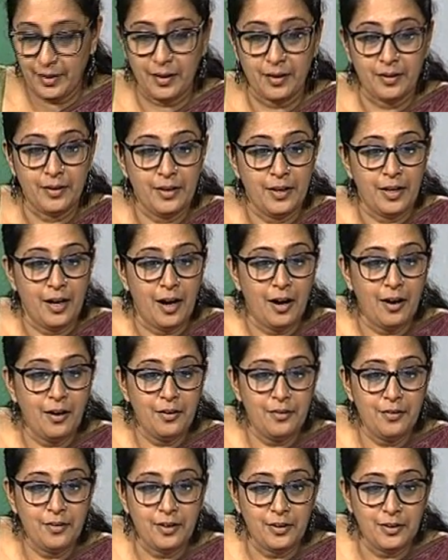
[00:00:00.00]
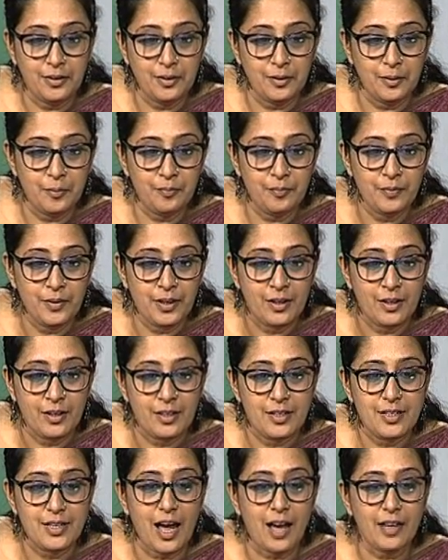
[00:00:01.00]
yeah are um,
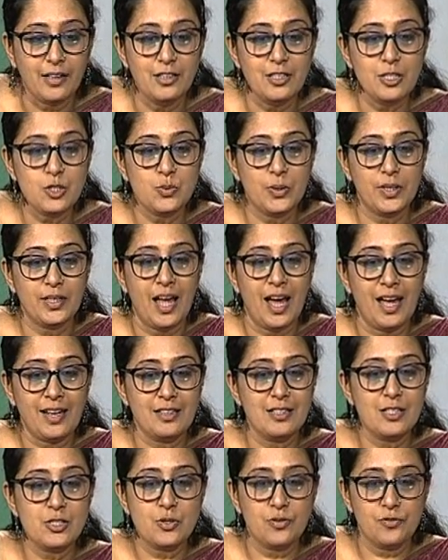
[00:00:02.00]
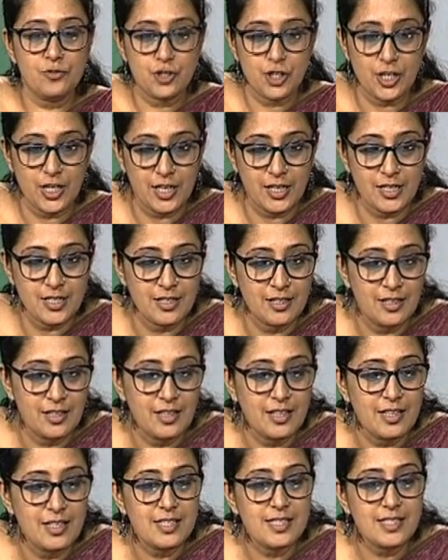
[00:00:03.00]
daggers with handles of jade
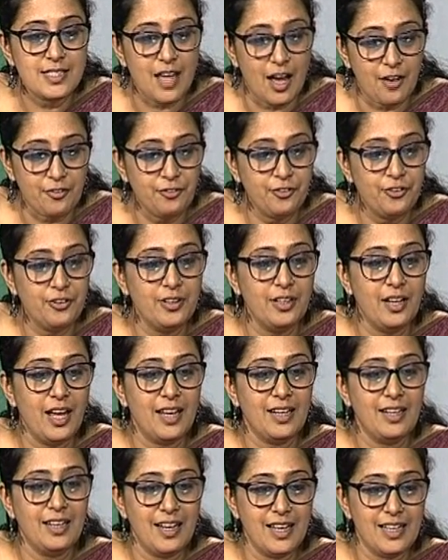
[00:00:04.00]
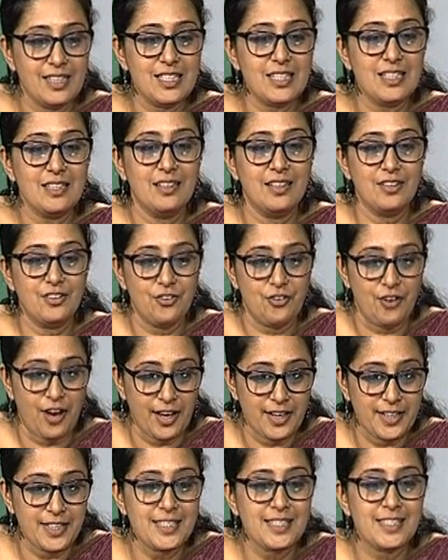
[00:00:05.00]
saffron and lentil and
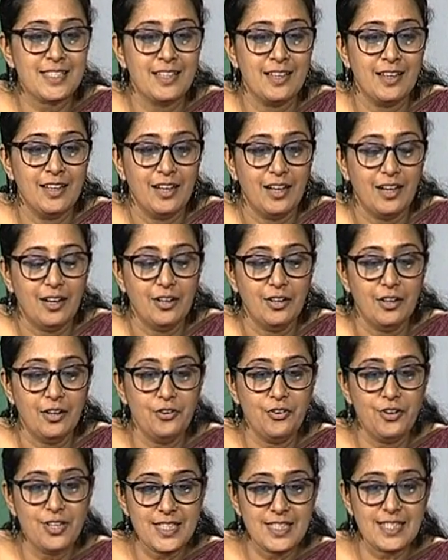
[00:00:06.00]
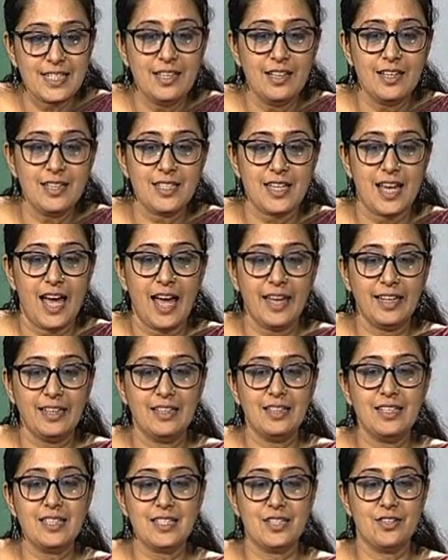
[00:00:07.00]
rice uh, wristlet
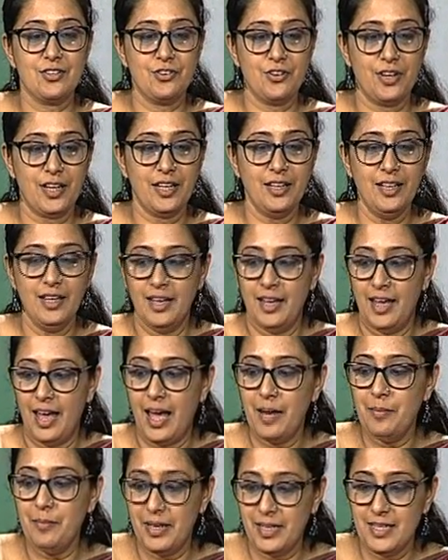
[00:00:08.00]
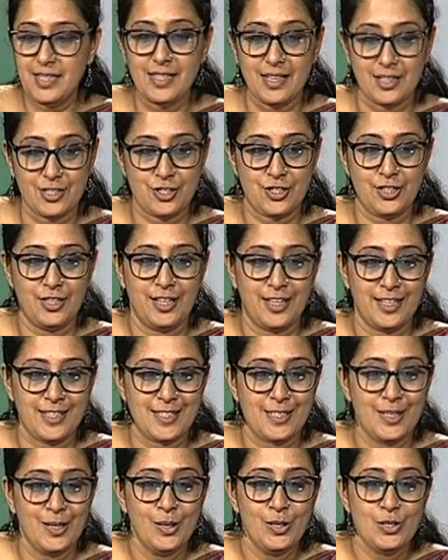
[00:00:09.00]
anklet and ring and many such
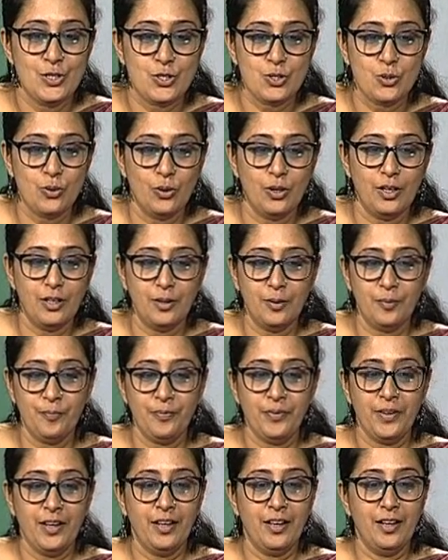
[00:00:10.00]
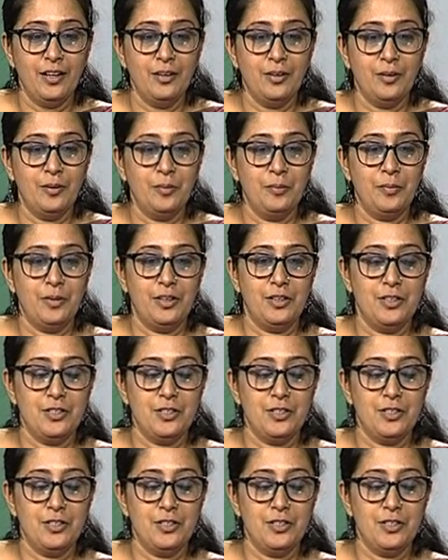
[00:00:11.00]
things so um, uh,